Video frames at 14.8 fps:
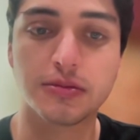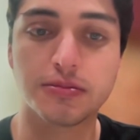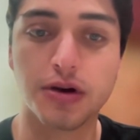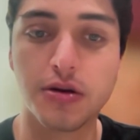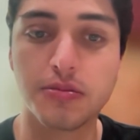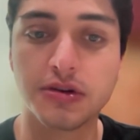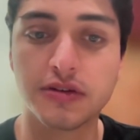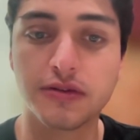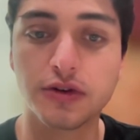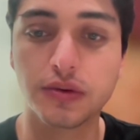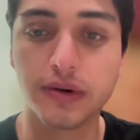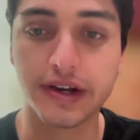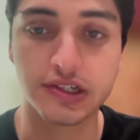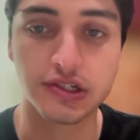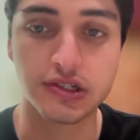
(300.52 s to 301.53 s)
Department of
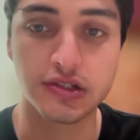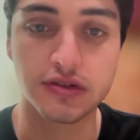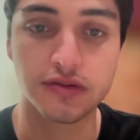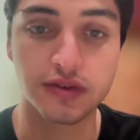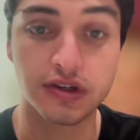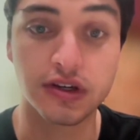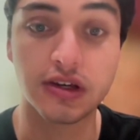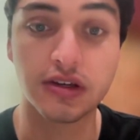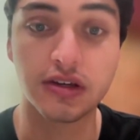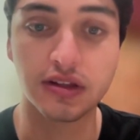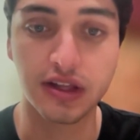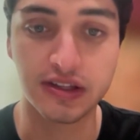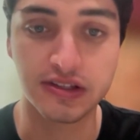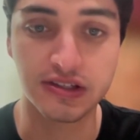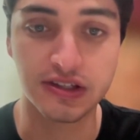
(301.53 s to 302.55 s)
Corrections v.
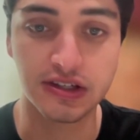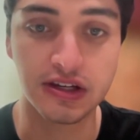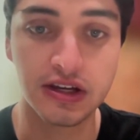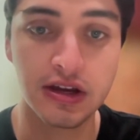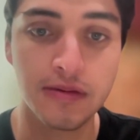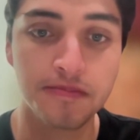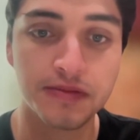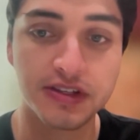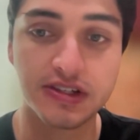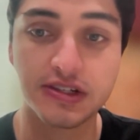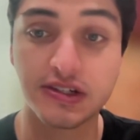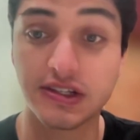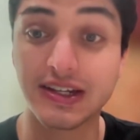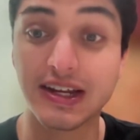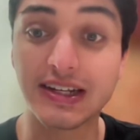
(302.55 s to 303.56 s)
Yelensky. This
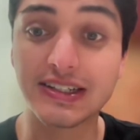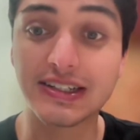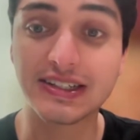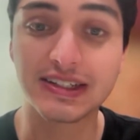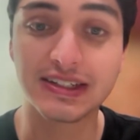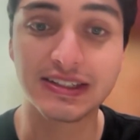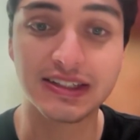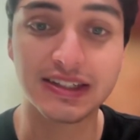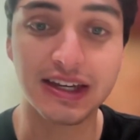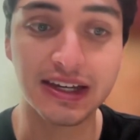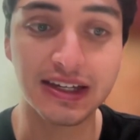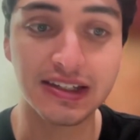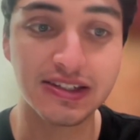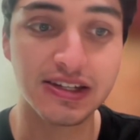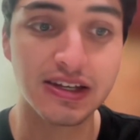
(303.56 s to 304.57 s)
is in
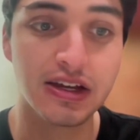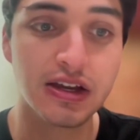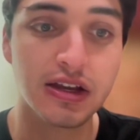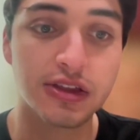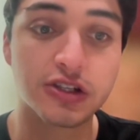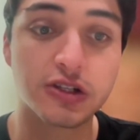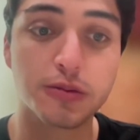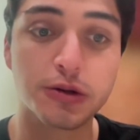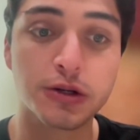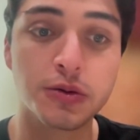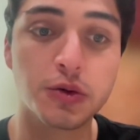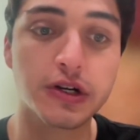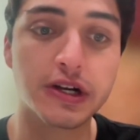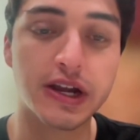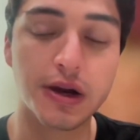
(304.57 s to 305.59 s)
1998. The Supreme
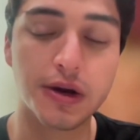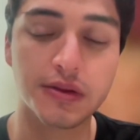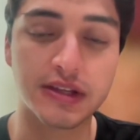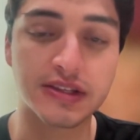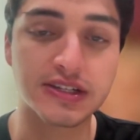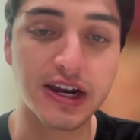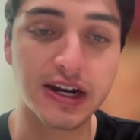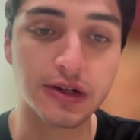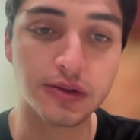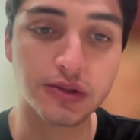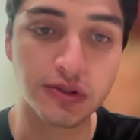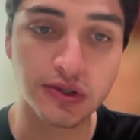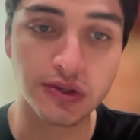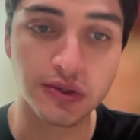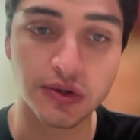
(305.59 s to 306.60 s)
Court held that Title
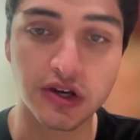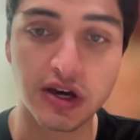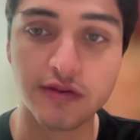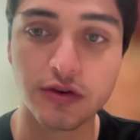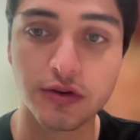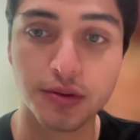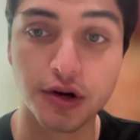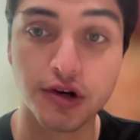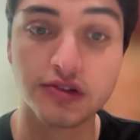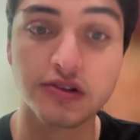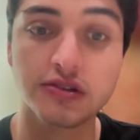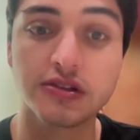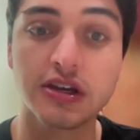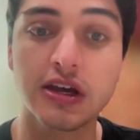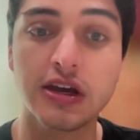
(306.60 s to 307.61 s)
II covered
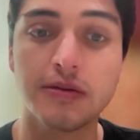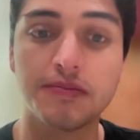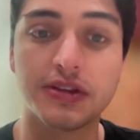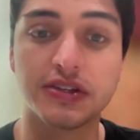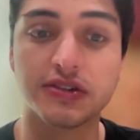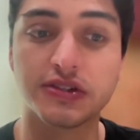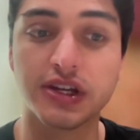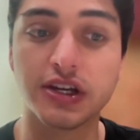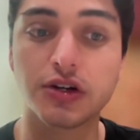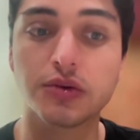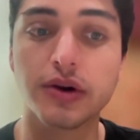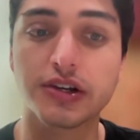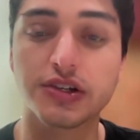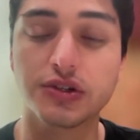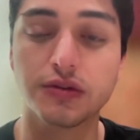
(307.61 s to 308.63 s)
persons in state
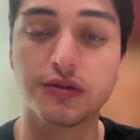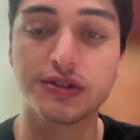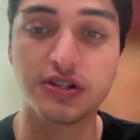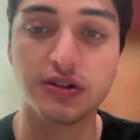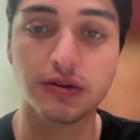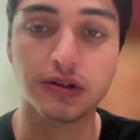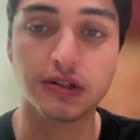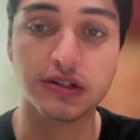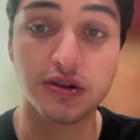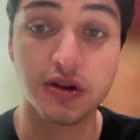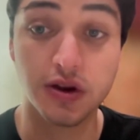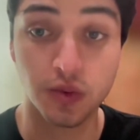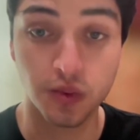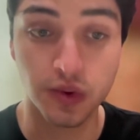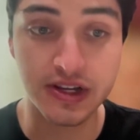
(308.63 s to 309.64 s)
correctional facilities,
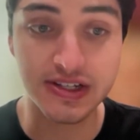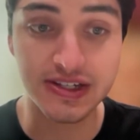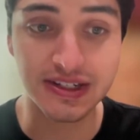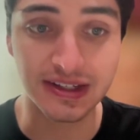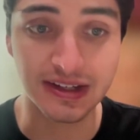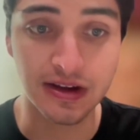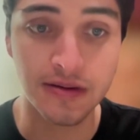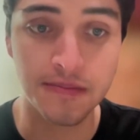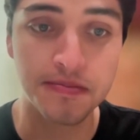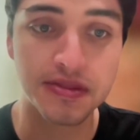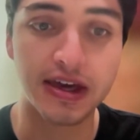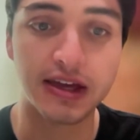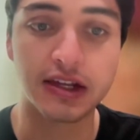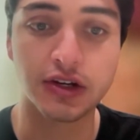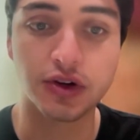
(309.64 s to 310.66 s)
reasoning
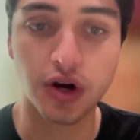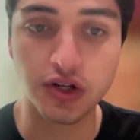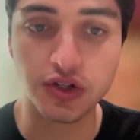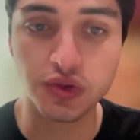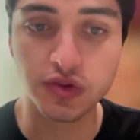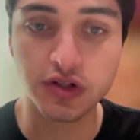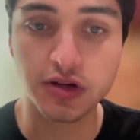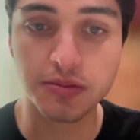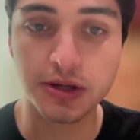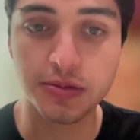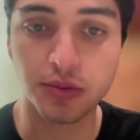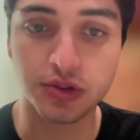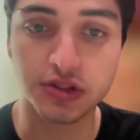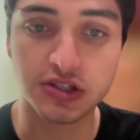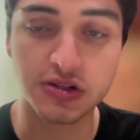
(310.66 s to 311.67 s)
that incarcerated people
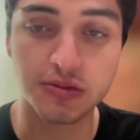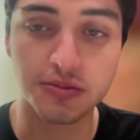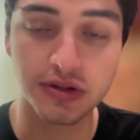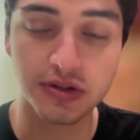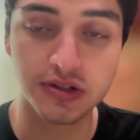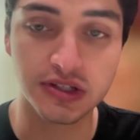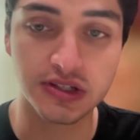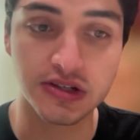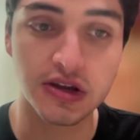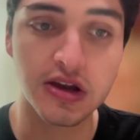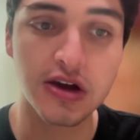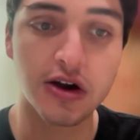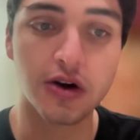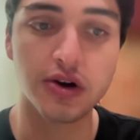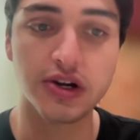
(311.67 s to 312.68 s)
with disabilities
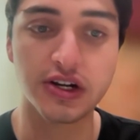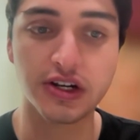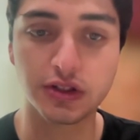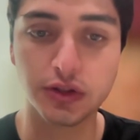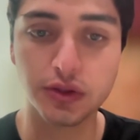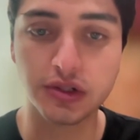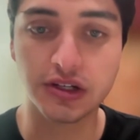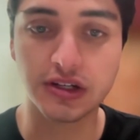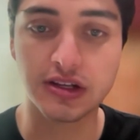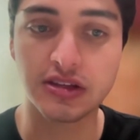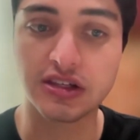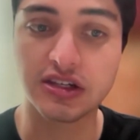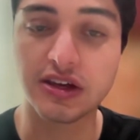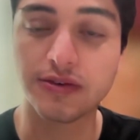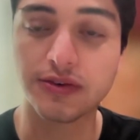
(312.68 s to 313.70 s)
are included in
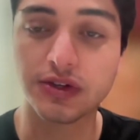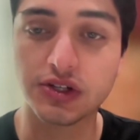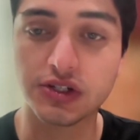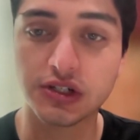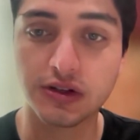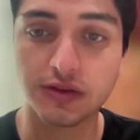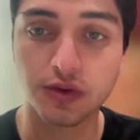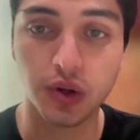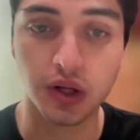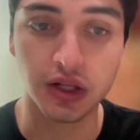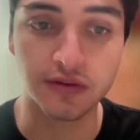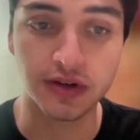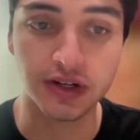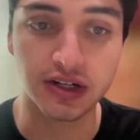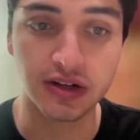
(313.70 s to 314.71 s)
the definition of
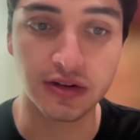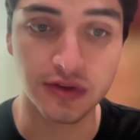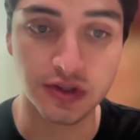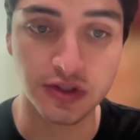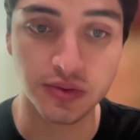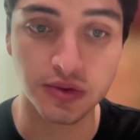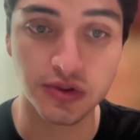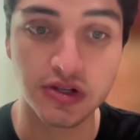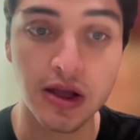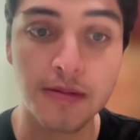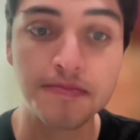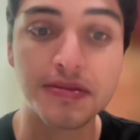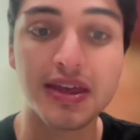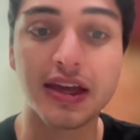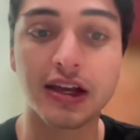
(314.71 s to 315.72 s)
qualified individuals,
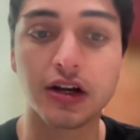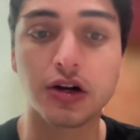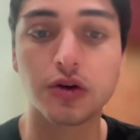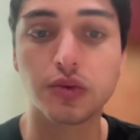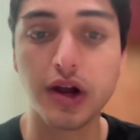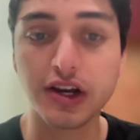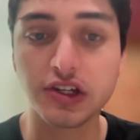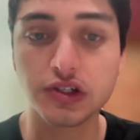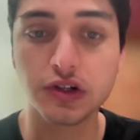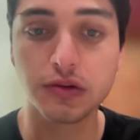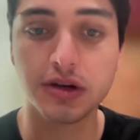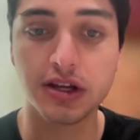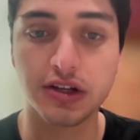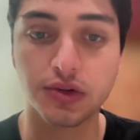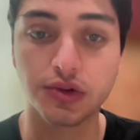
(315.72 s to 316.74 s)
and correctional
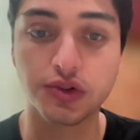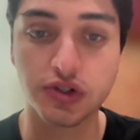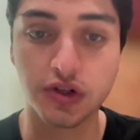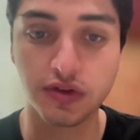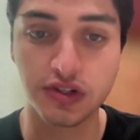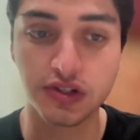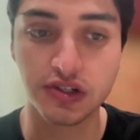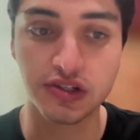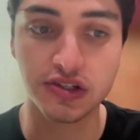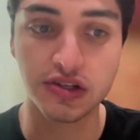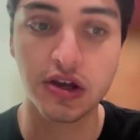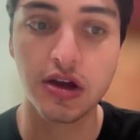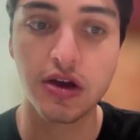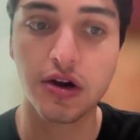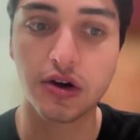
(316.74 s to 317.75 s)
medical services
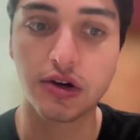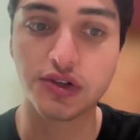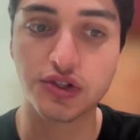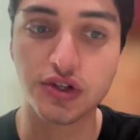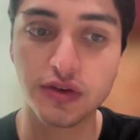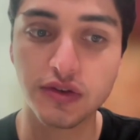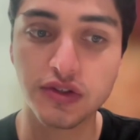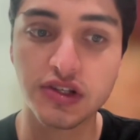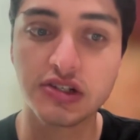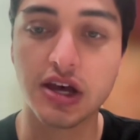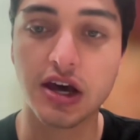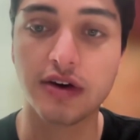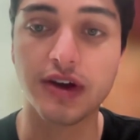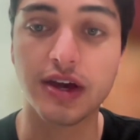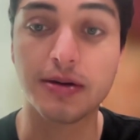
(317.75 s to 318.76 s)
are services
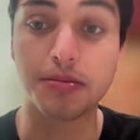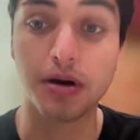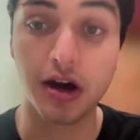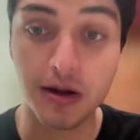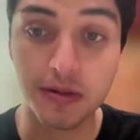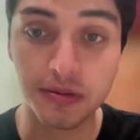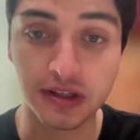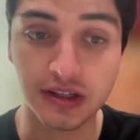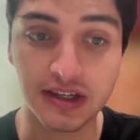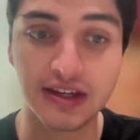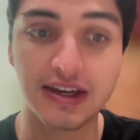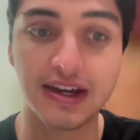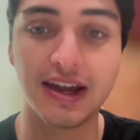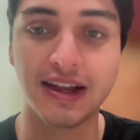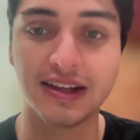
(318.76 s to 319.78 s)
of a public
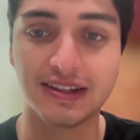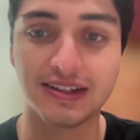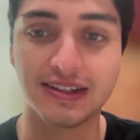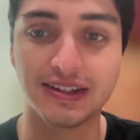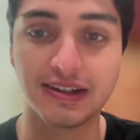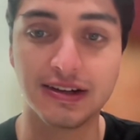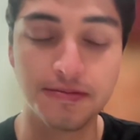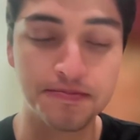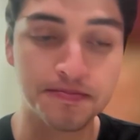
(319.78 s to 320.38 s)
entity.